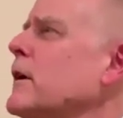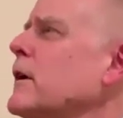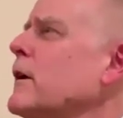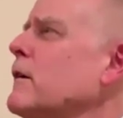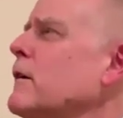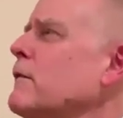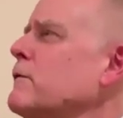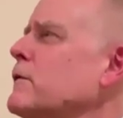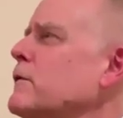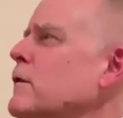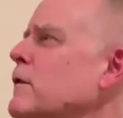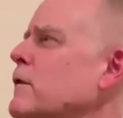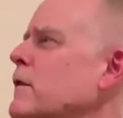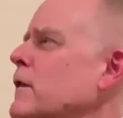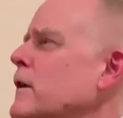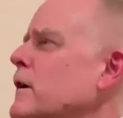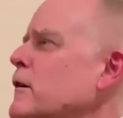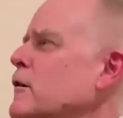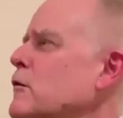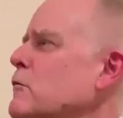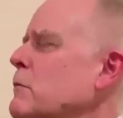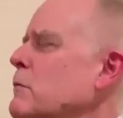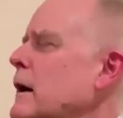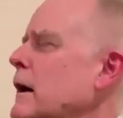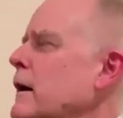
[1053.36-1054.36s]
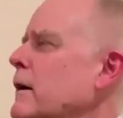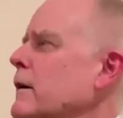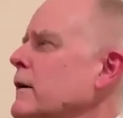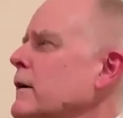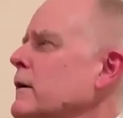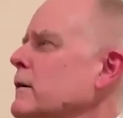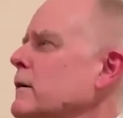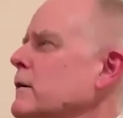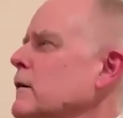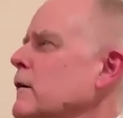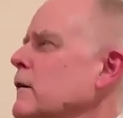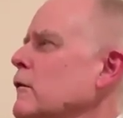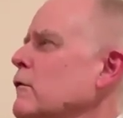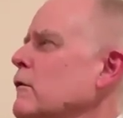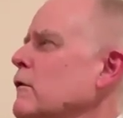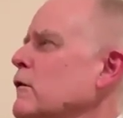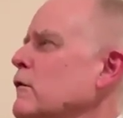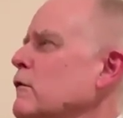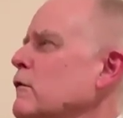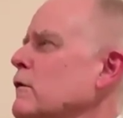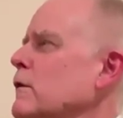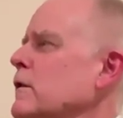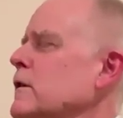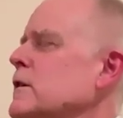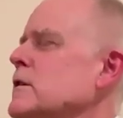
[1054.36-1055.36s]
if you think about it,
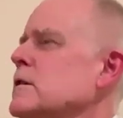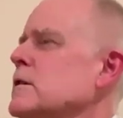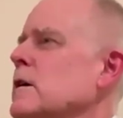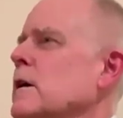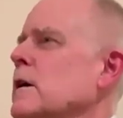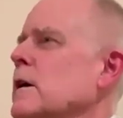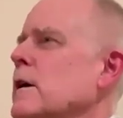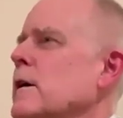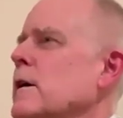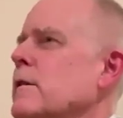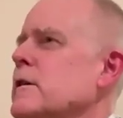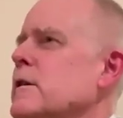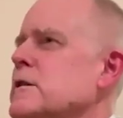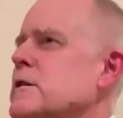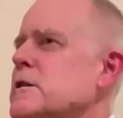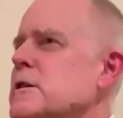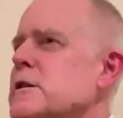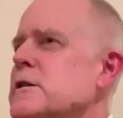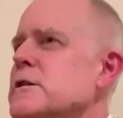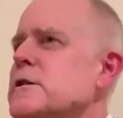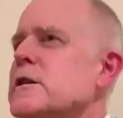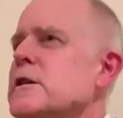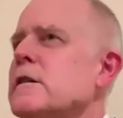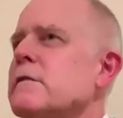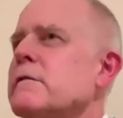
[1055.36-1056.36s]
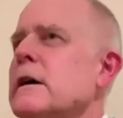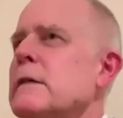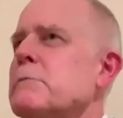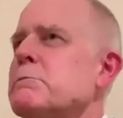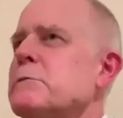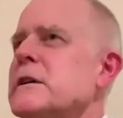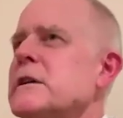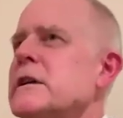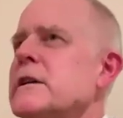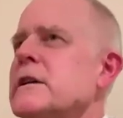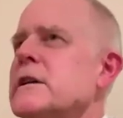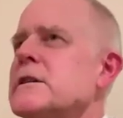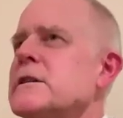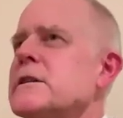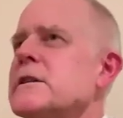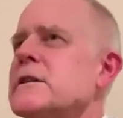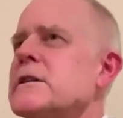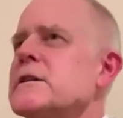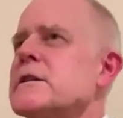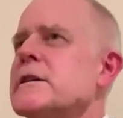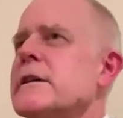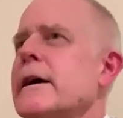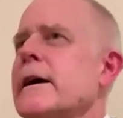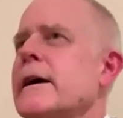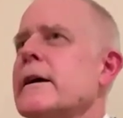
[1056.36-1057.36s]
the teaching of emptiness
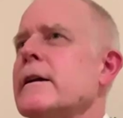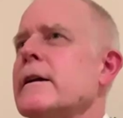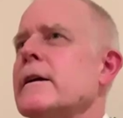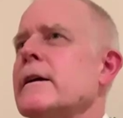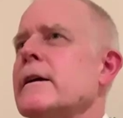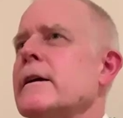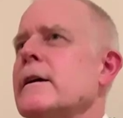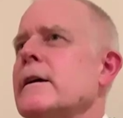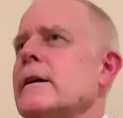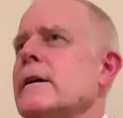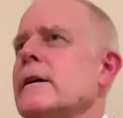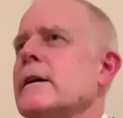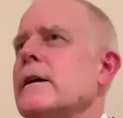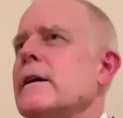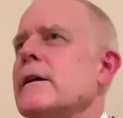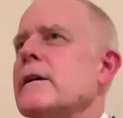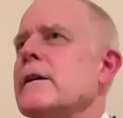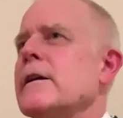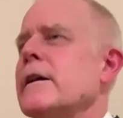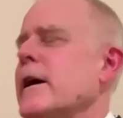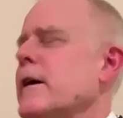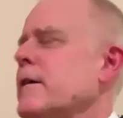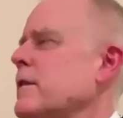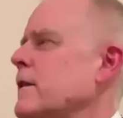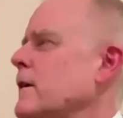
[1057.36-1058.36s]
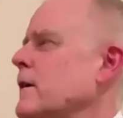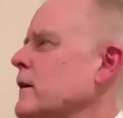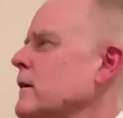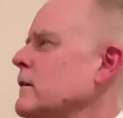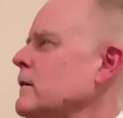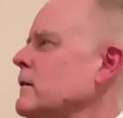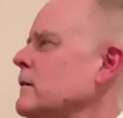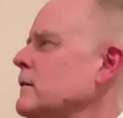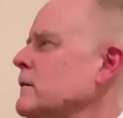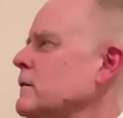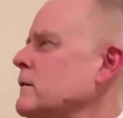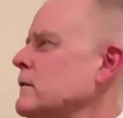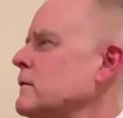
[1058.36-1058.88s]
is that nothing,